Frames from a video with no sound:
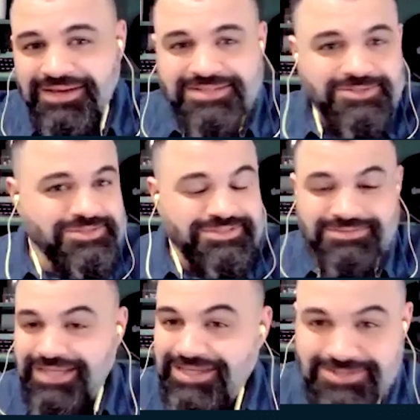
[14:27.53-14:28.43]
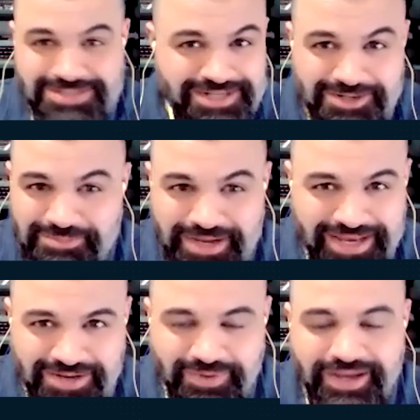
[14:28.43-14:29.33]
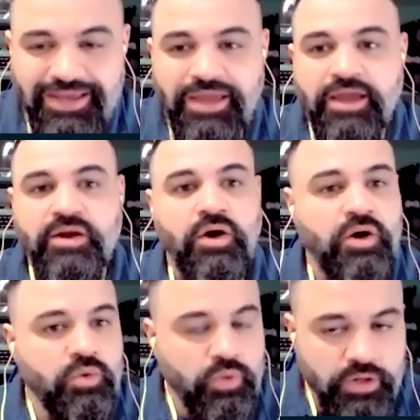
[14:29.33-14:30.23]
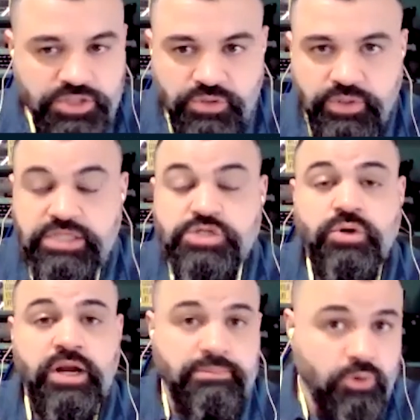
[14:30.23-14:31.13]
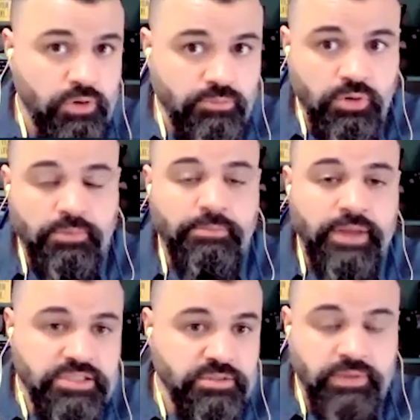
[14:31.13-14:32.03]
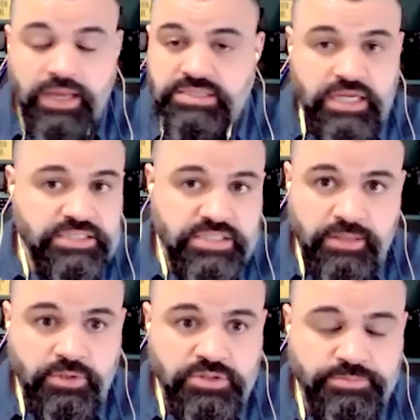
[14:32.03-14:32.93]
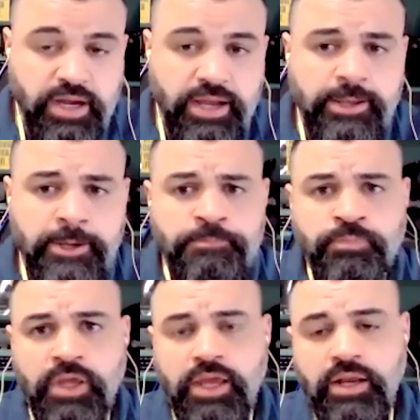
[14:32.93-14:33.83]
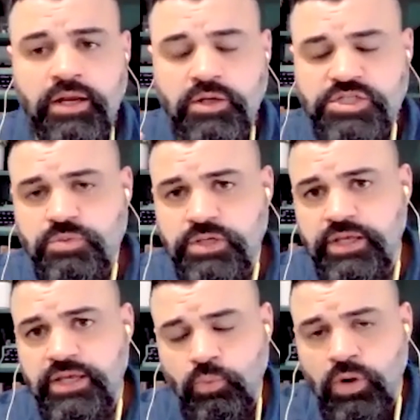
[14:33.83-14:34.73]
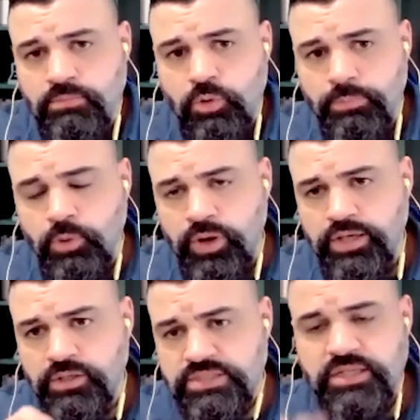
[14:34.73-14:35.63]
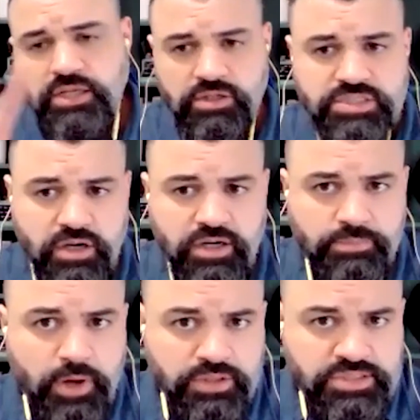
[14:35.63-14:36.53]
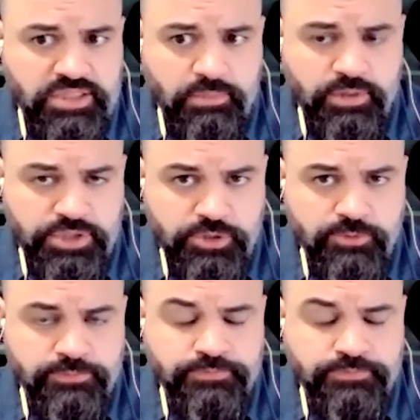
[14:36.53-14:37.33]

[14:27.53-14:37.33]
So 10 years is going to go by anyway. And all we're doing is creating more and more momentum as time goes by. And I just wanted to hit one more point. You said that you're starting policy number 2.